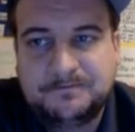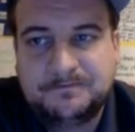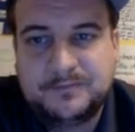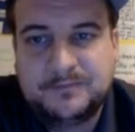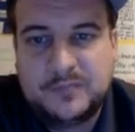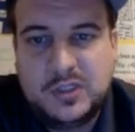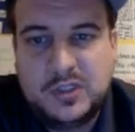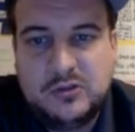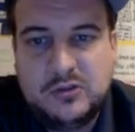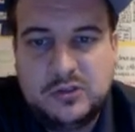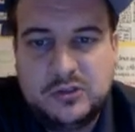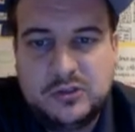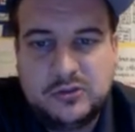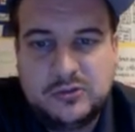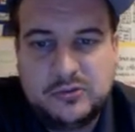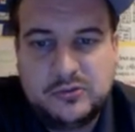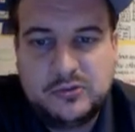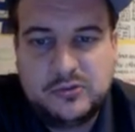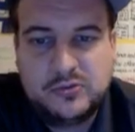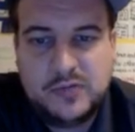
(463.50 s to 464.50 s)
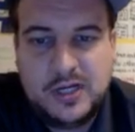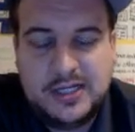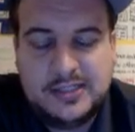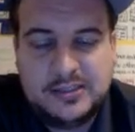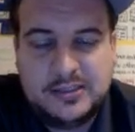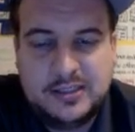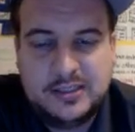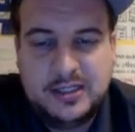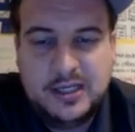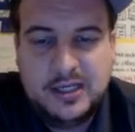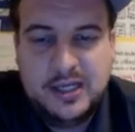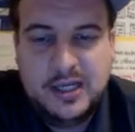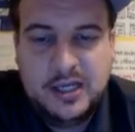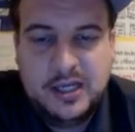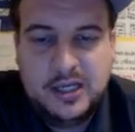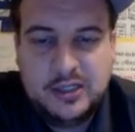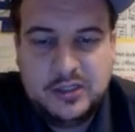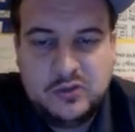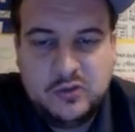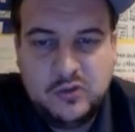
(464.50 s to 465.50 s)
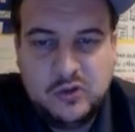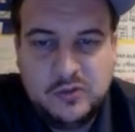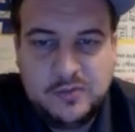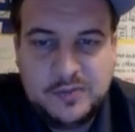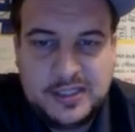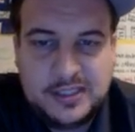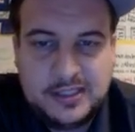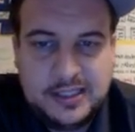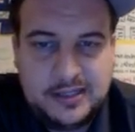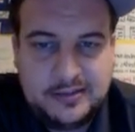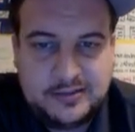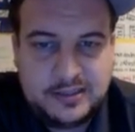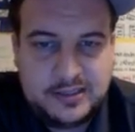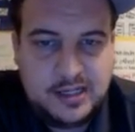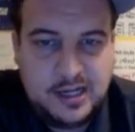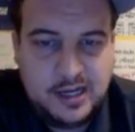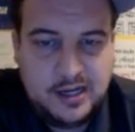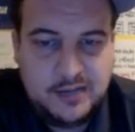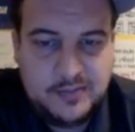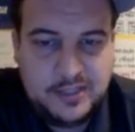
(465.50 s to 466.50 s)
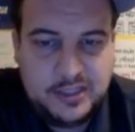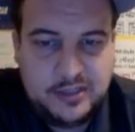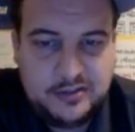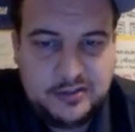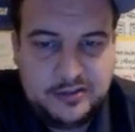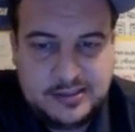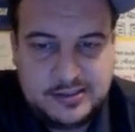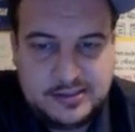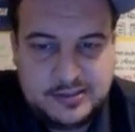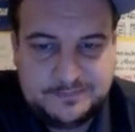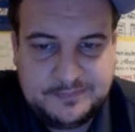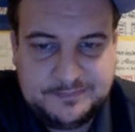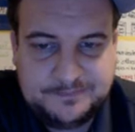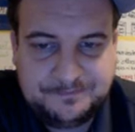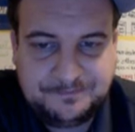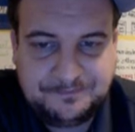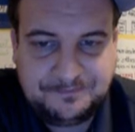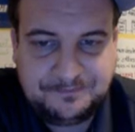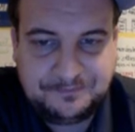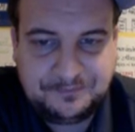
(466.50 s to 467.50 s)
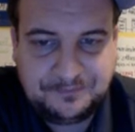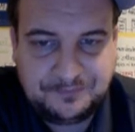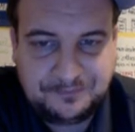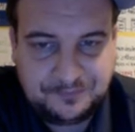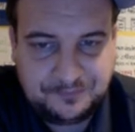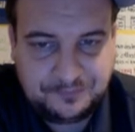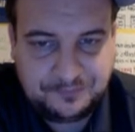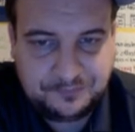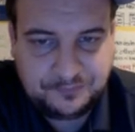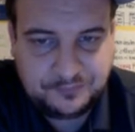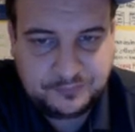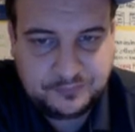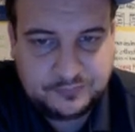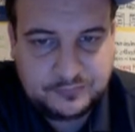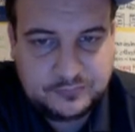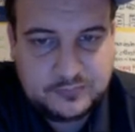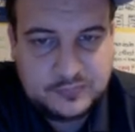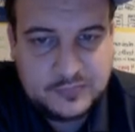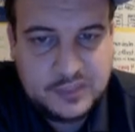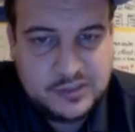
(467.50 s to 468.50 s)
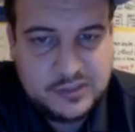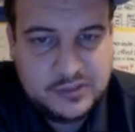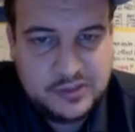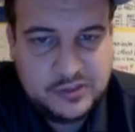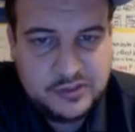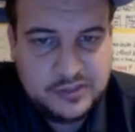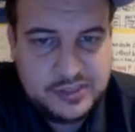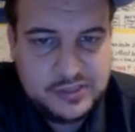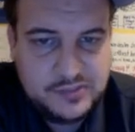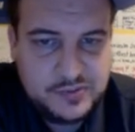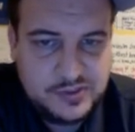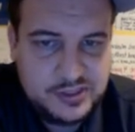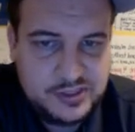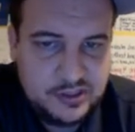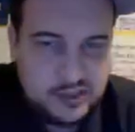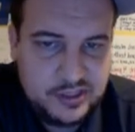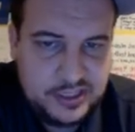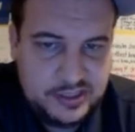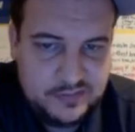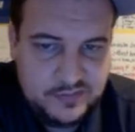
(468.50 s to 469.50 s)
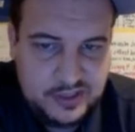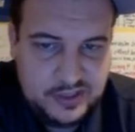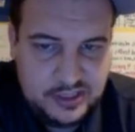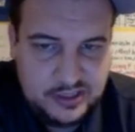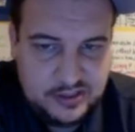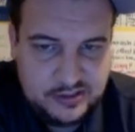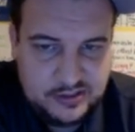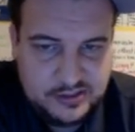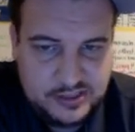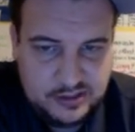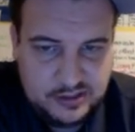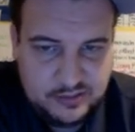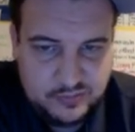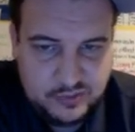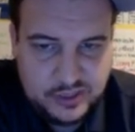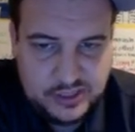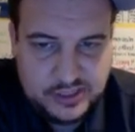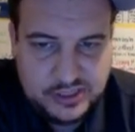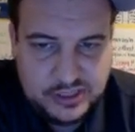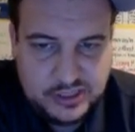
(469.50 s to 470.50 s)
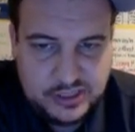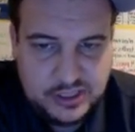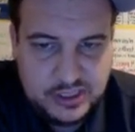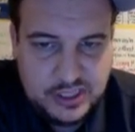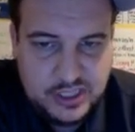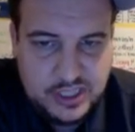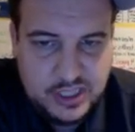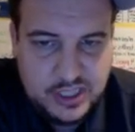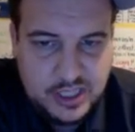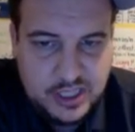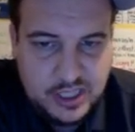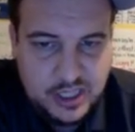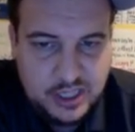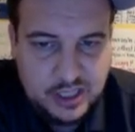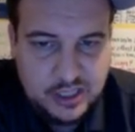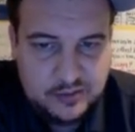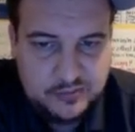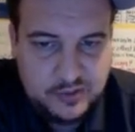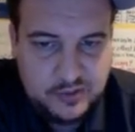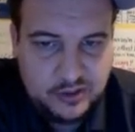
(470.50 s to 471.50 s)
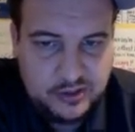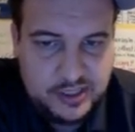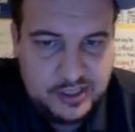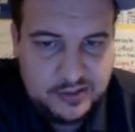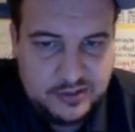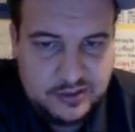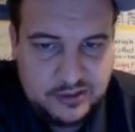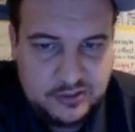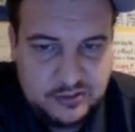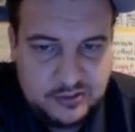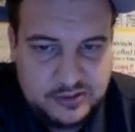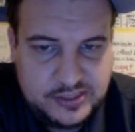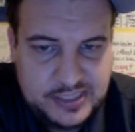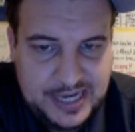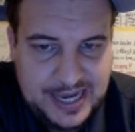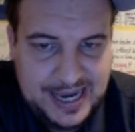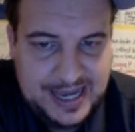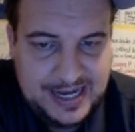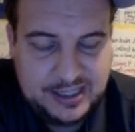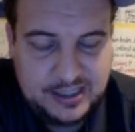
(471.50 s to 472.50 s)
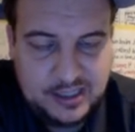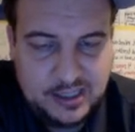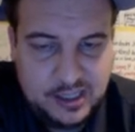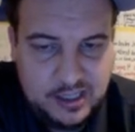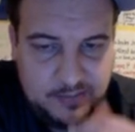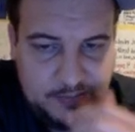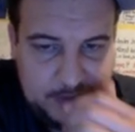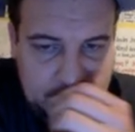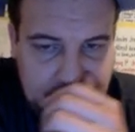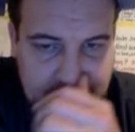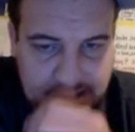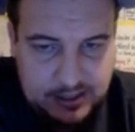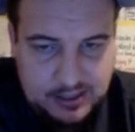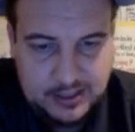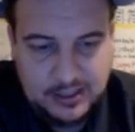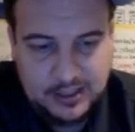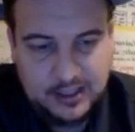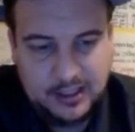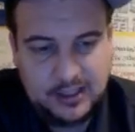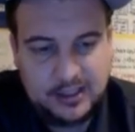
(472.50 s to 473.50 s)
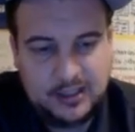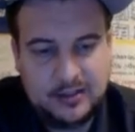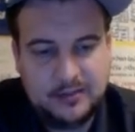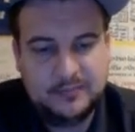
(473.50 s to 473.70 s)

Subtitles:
use your tools wisely. You will be allowed to comment on things. So this was our end of the year celebration. All you have to do is add a comment. I